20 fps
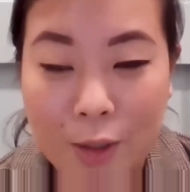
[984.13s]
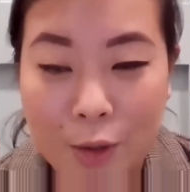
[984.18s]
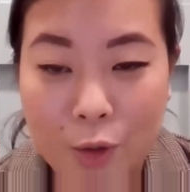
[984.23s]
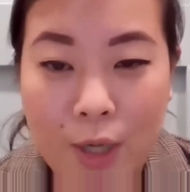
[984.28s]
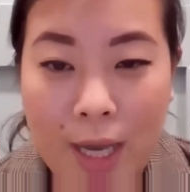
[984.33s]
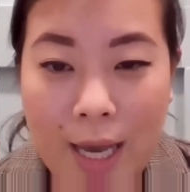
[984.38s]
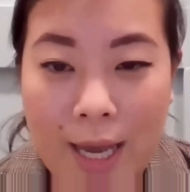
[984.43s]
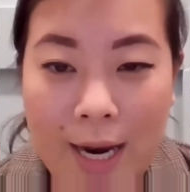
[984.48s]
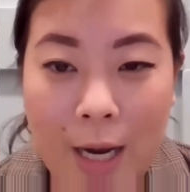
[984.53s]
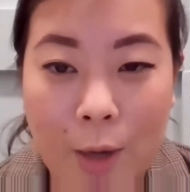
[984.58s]

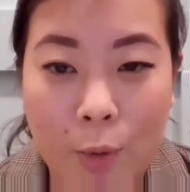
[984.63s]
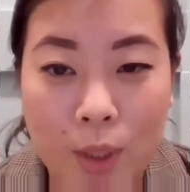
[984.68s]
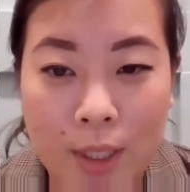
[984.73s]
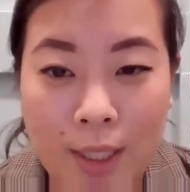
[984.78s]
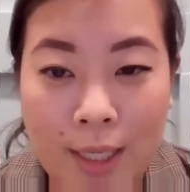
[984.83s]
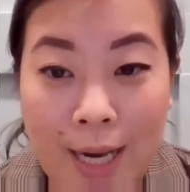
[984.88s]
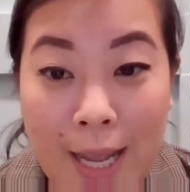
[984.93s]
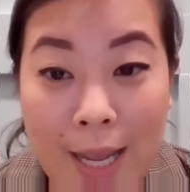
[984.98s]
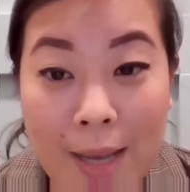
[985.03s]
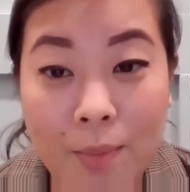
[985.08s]
at our
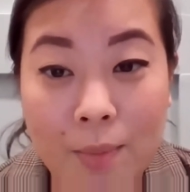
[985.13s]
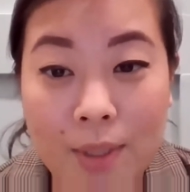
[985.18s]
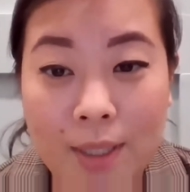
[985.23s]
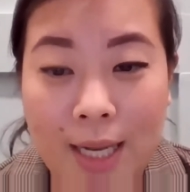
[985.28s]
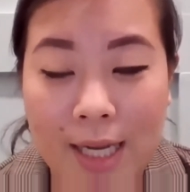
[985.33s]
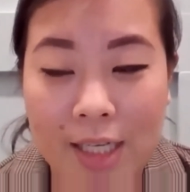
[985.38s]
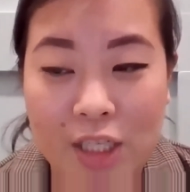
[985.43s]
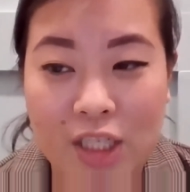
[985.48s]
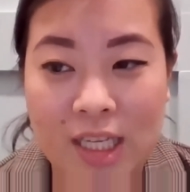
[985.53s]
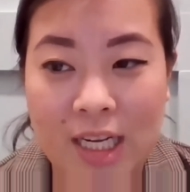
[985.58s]
labor
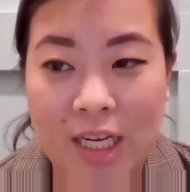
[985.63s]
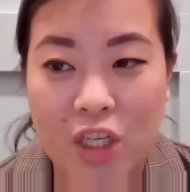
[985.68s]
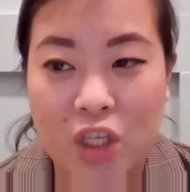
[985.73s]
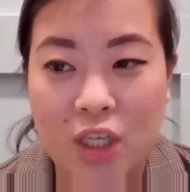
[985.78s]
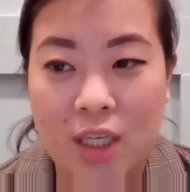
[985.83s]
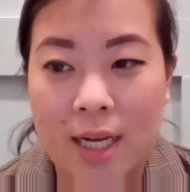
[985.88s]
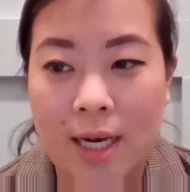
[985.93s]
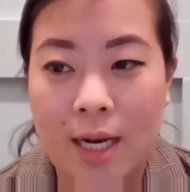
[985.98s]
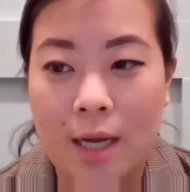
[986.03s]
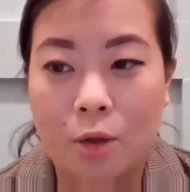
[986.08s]
legislation
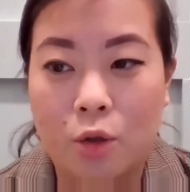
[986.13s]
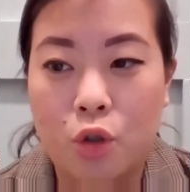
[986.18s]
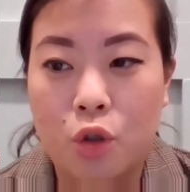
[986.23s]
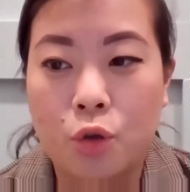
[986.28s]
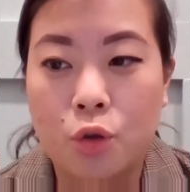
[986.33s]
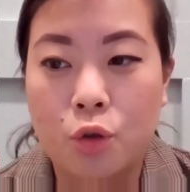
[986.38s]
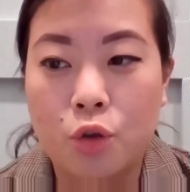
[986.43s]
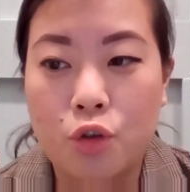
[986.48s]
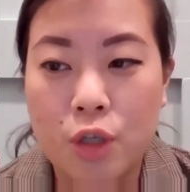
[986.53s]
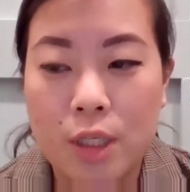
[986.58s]
and our
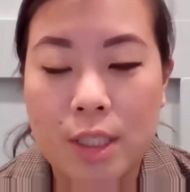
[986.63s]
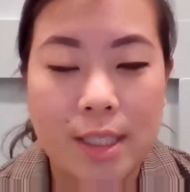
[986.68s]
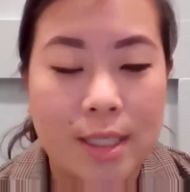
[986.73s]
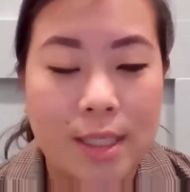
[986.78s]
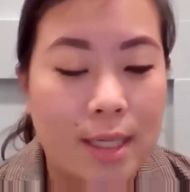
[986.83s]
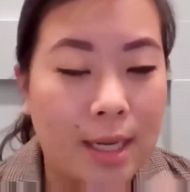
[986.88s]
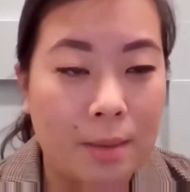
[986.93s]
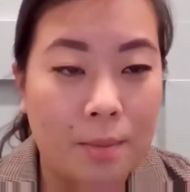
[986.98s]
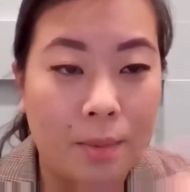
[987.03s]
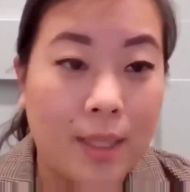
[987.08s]
children's
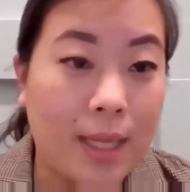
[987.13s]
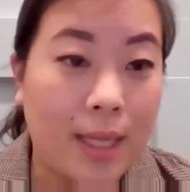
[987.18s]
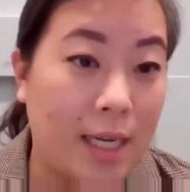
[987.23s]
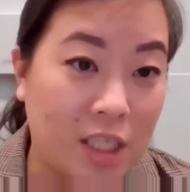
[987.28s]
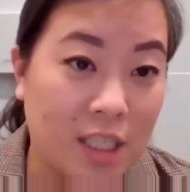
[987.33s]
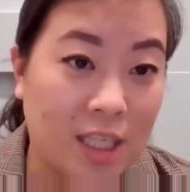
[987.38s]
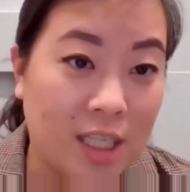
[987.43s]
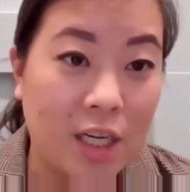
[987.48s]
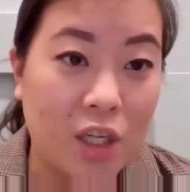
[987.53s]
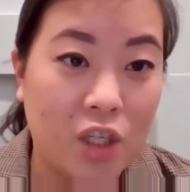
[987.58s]
labor
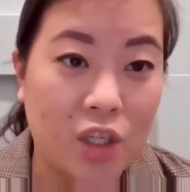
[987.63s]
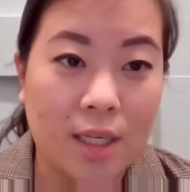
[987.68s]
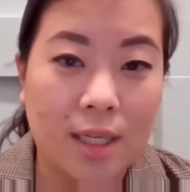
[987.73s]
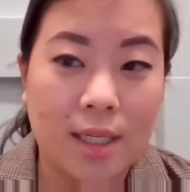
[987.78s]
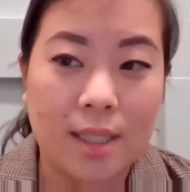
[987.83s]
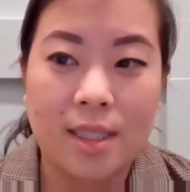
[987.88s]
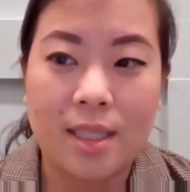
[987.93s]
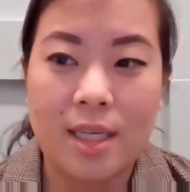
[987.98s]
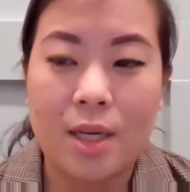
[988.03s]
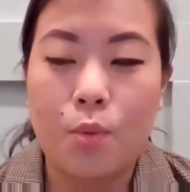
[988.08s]
legislation and
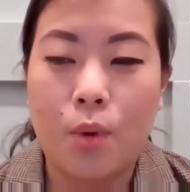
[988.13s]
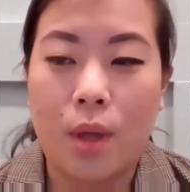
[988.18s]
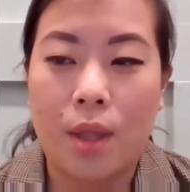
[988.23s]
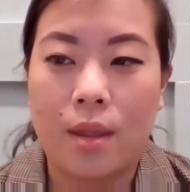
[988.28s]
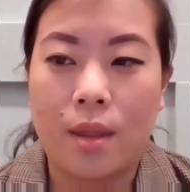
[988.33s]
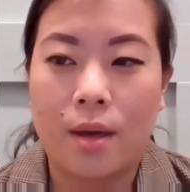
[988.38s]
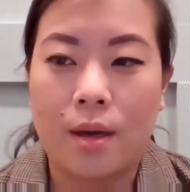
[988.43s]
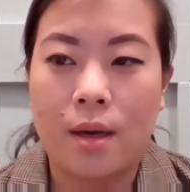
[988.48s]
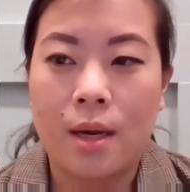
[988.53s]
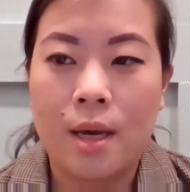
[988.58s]
see
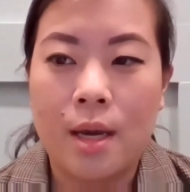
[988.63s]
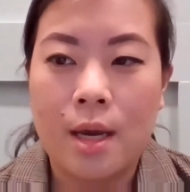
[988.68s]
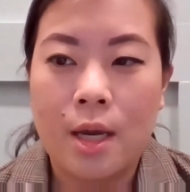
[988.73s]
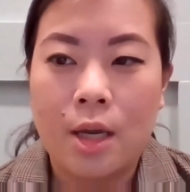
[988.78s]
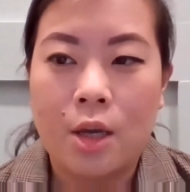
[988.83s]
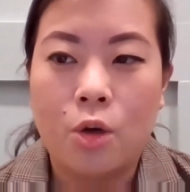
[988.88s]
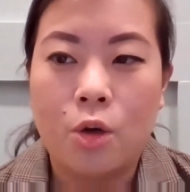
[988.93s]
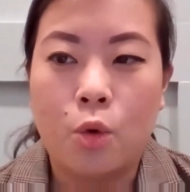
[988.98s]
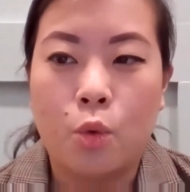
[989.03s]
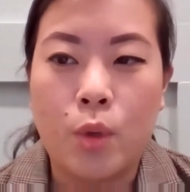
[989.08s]
whether
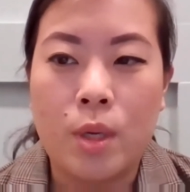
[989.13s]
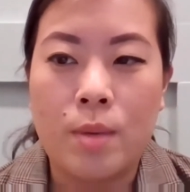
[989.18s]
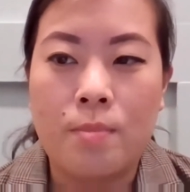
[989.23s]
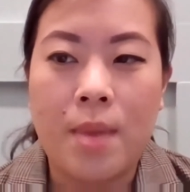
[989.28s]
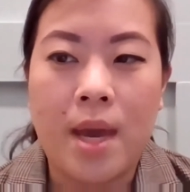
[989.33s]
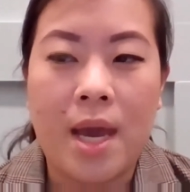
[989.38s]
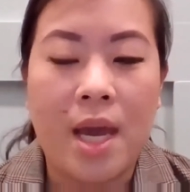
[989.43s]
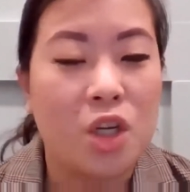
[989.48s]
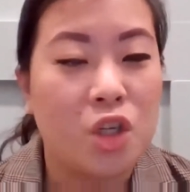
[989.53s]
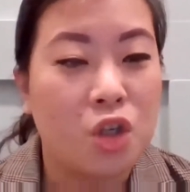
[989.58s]
we
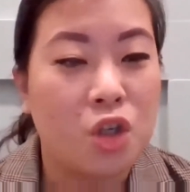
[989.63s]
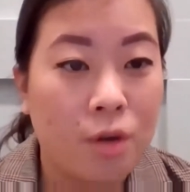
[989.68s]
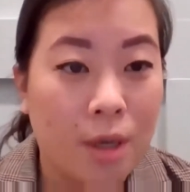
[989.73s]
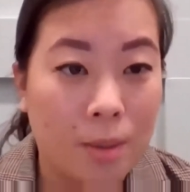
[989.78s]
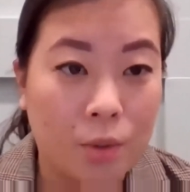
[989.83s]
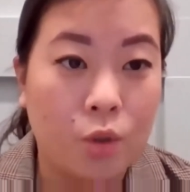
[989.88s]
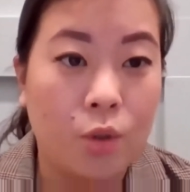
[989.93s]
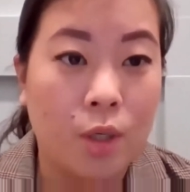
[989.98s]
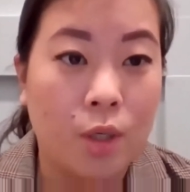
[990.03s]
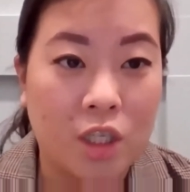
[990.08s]
measure up
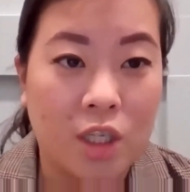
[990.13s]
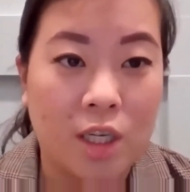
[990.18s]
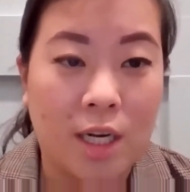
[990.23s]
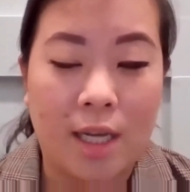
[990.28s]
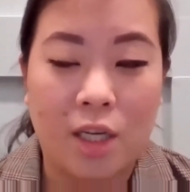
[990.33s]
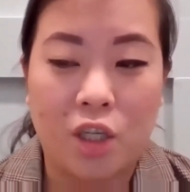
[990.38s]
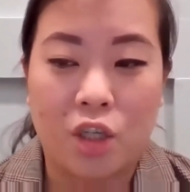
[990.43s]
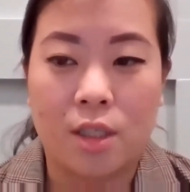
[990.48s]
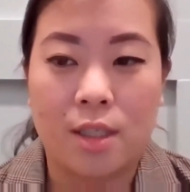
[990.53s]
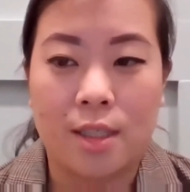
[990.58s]
to
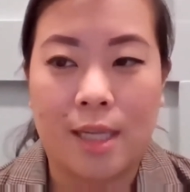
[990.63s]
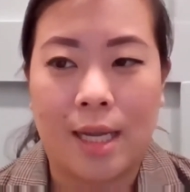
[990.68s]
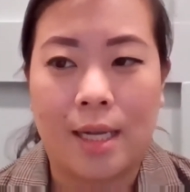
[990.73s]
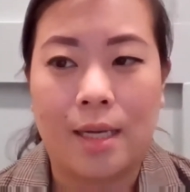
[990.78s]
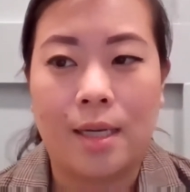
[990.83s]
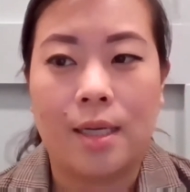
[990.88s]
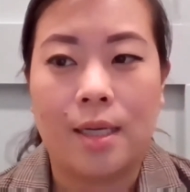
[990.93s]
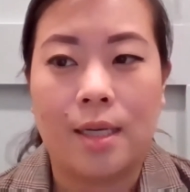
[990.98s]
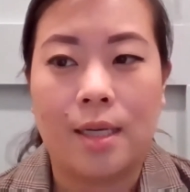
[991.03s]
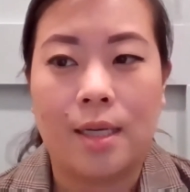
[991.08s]
international
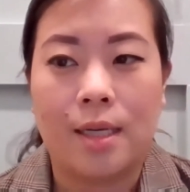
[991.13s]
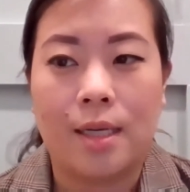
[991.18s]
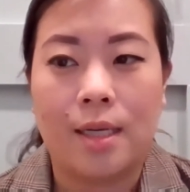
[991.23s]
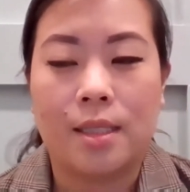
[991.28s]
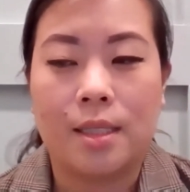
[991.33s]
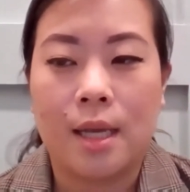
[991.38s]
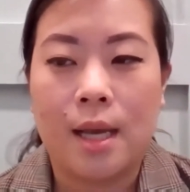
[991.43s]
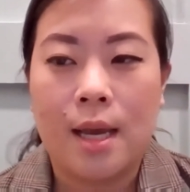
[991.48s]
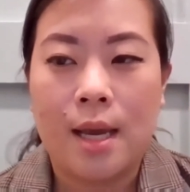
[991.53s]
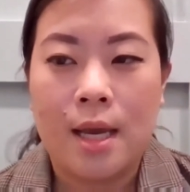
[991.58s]

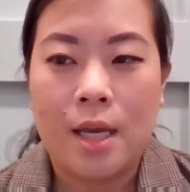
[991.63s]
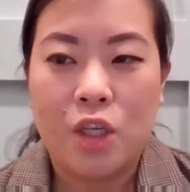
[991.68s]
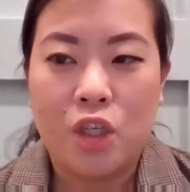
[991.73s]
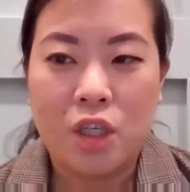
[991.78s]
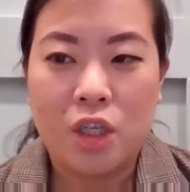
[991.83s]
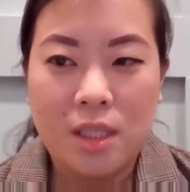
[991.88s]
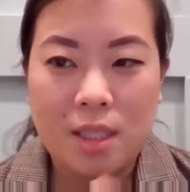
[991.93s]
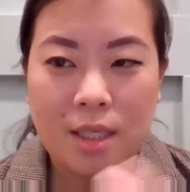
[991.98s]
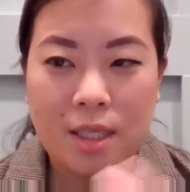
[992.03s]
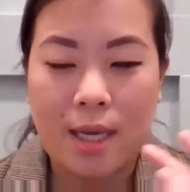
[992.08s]
standards.
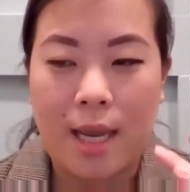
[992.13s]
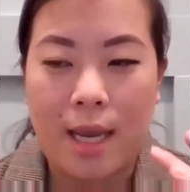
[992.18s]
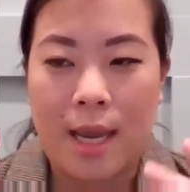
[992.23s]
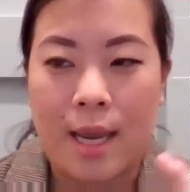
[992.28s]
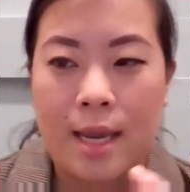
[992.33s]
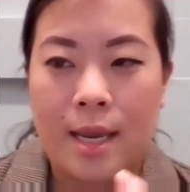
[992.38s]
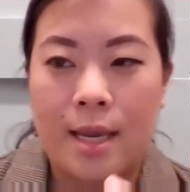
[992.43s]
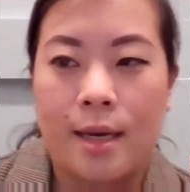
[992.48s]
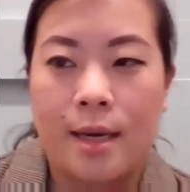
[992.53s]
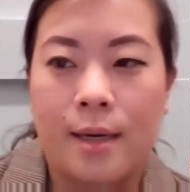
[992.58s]
Just
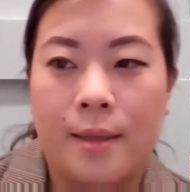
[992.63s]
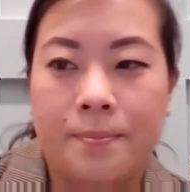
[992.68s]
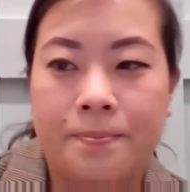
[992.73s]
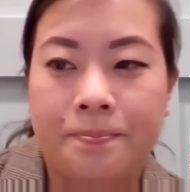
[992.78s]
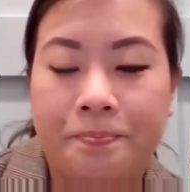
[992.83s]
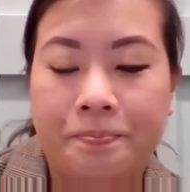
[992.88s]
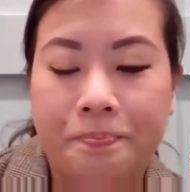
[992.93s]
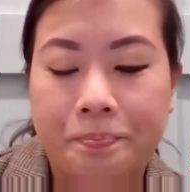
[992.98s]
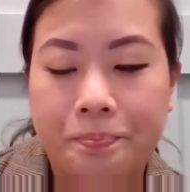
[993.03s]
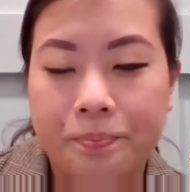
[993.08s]
a